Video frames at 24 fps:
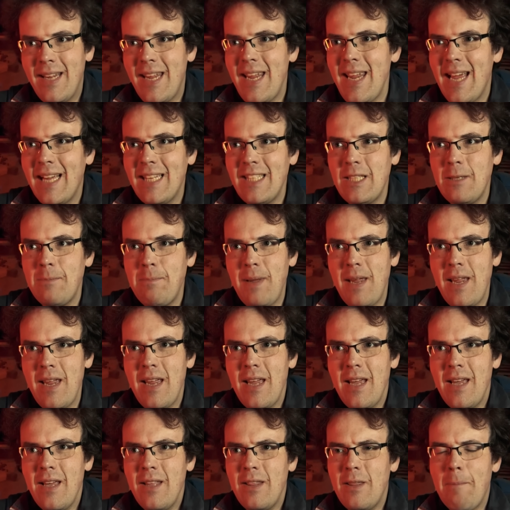He had to
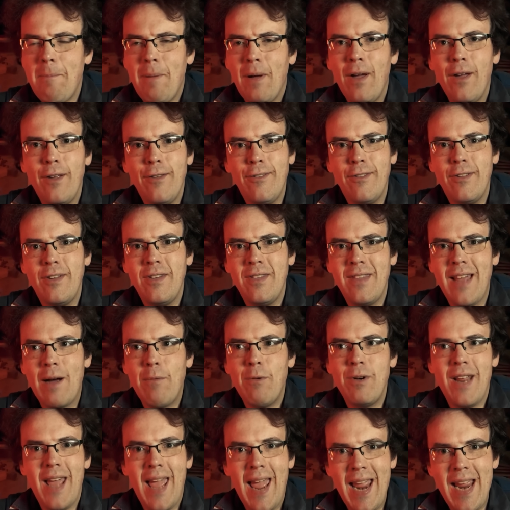be the person
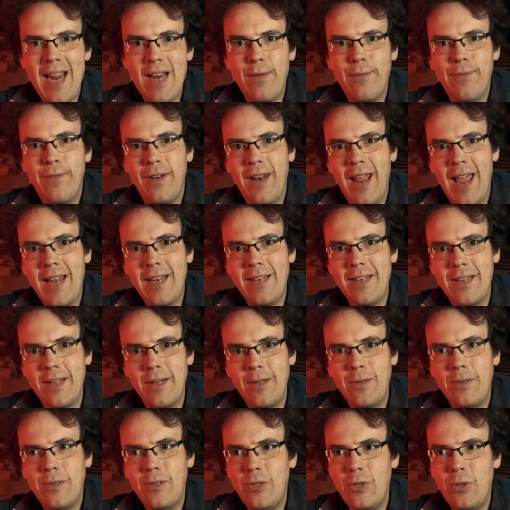that would aid
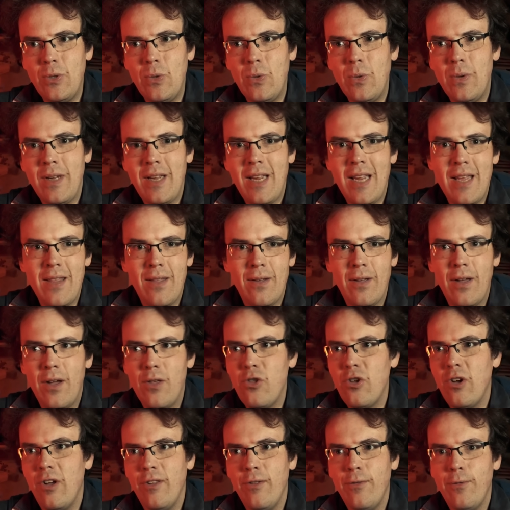Fernando to either a
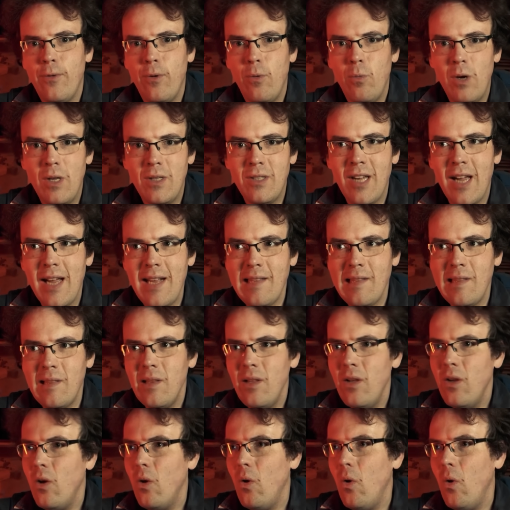chance for a world title